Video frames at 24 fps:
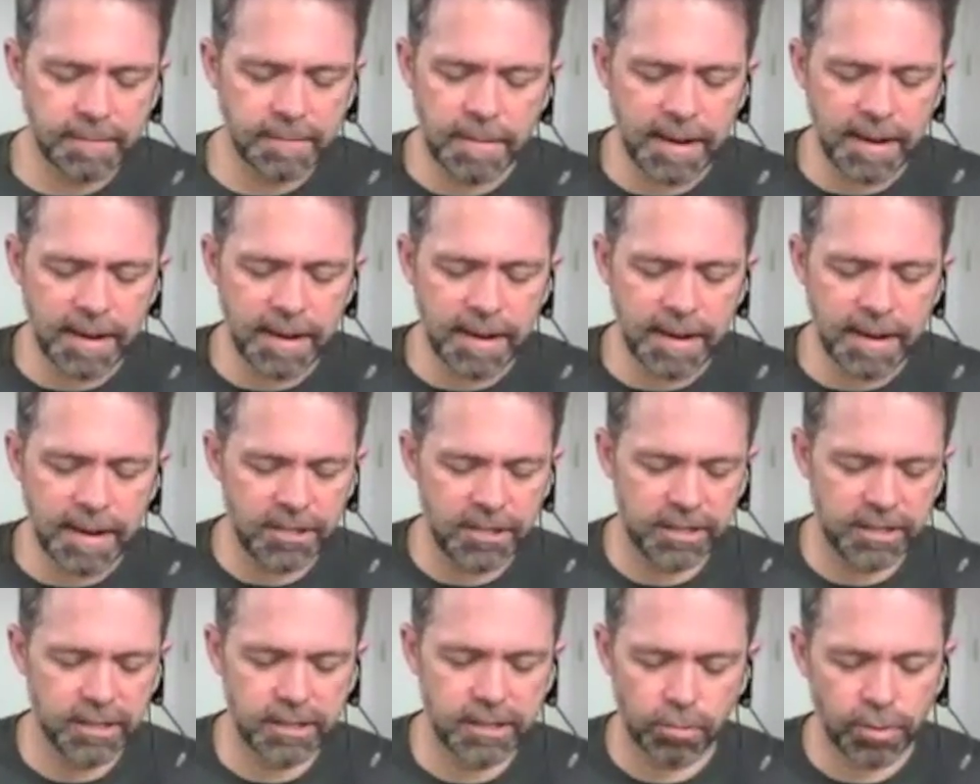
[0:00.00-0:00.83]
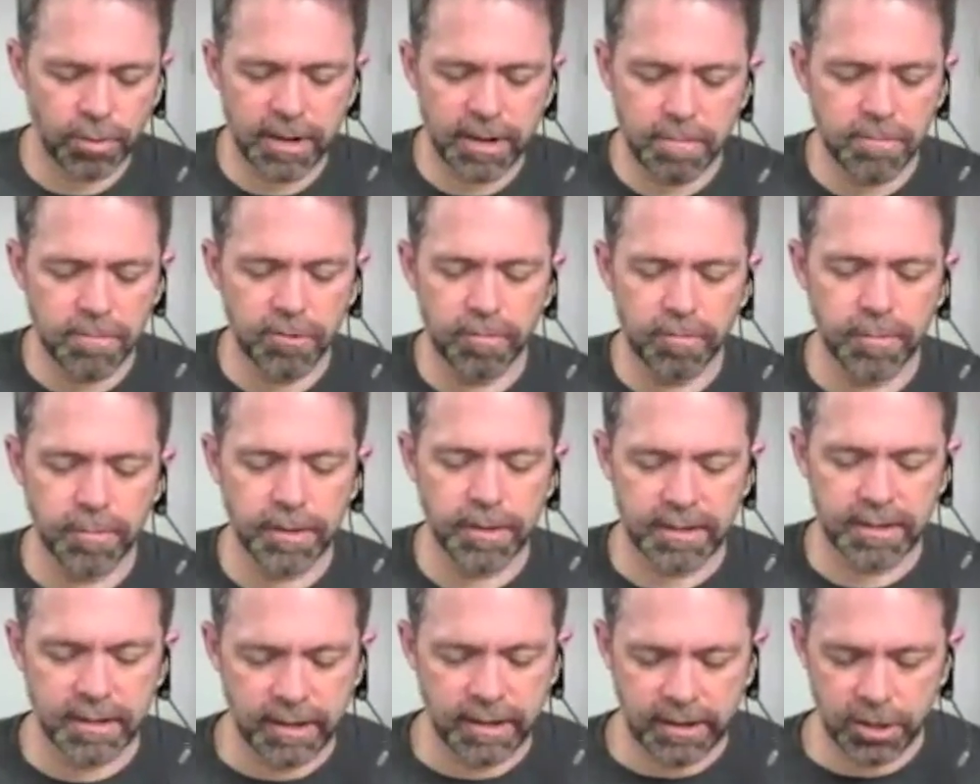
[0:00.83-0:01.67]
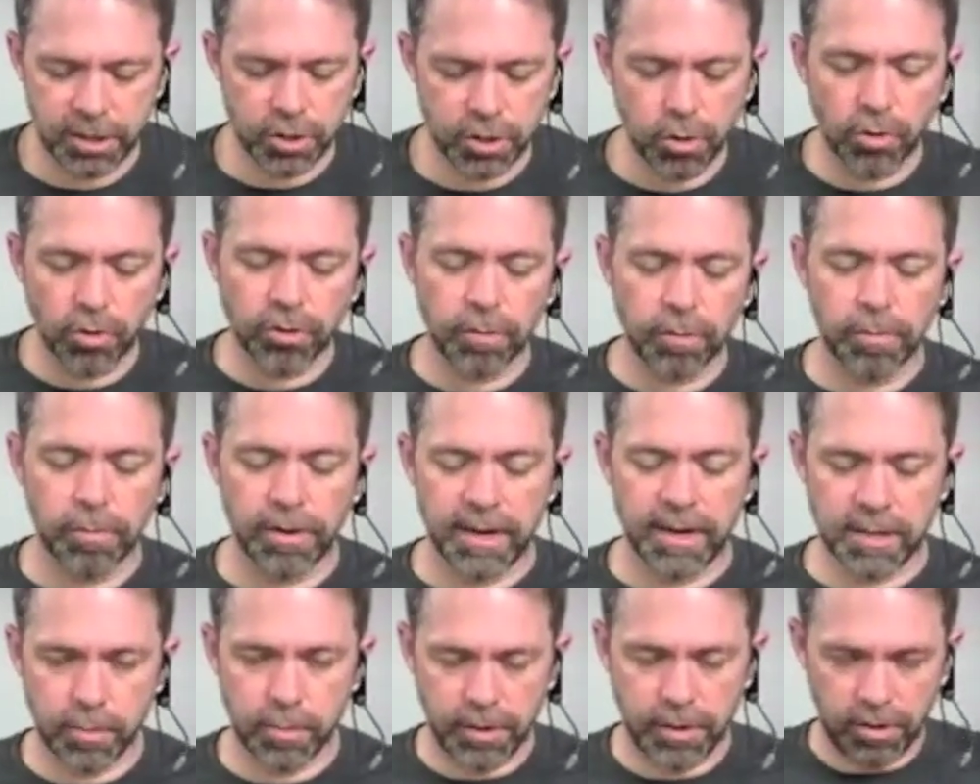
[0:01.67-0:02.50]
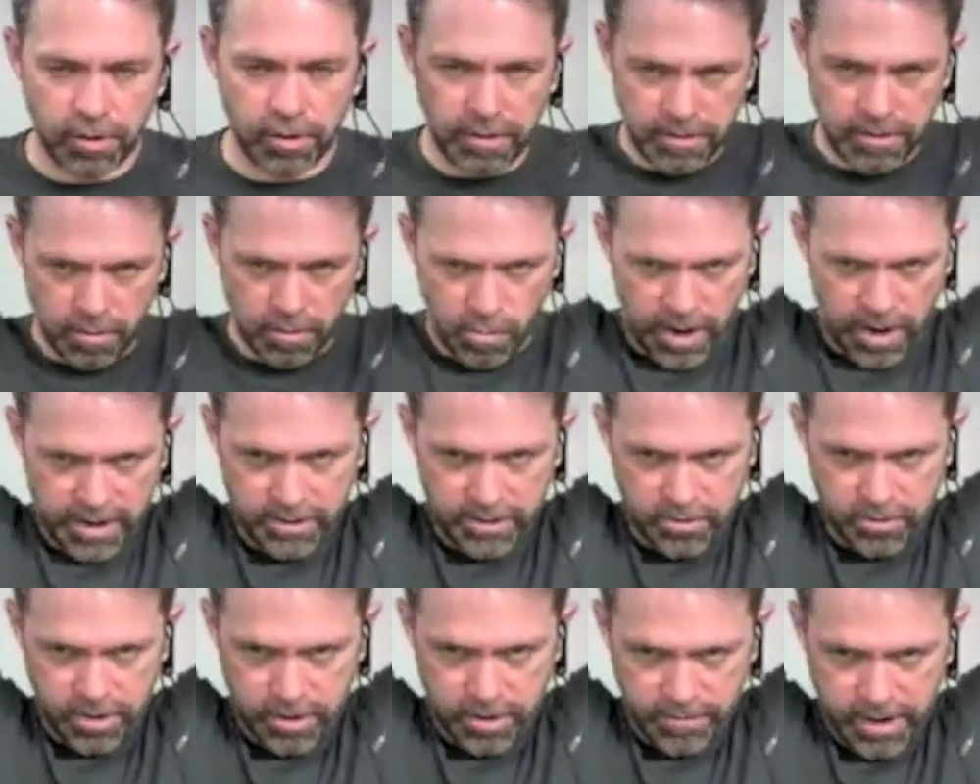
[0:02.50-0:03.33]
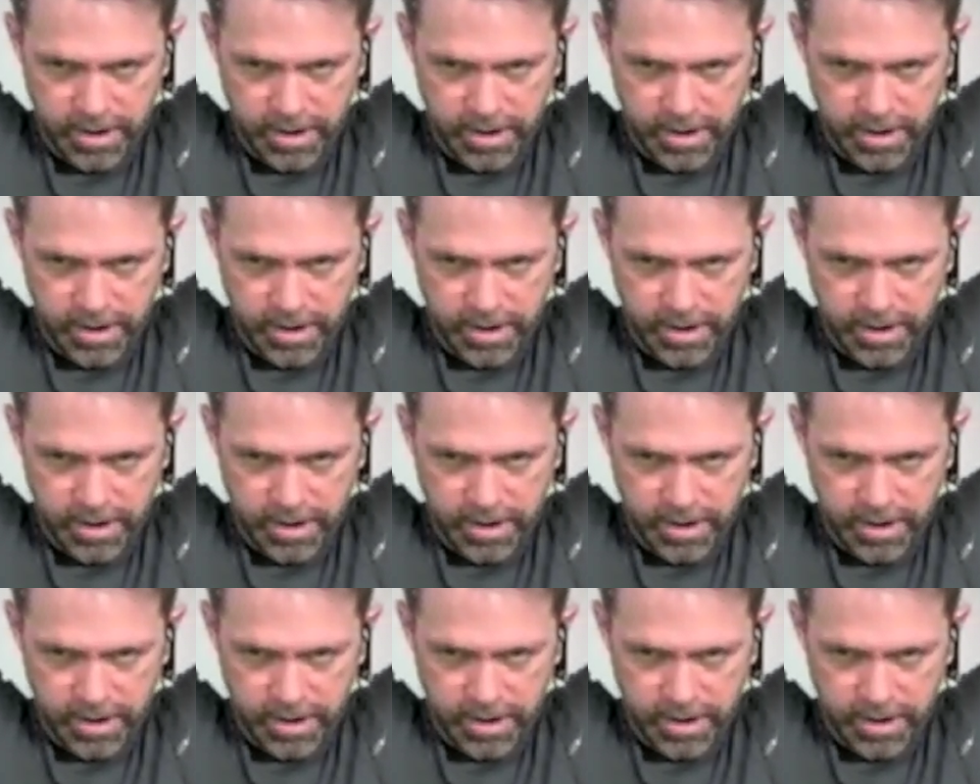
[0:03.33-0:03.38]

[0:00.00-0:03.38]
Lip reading: basically just three movements: a shoulder press where you're lifting weight straight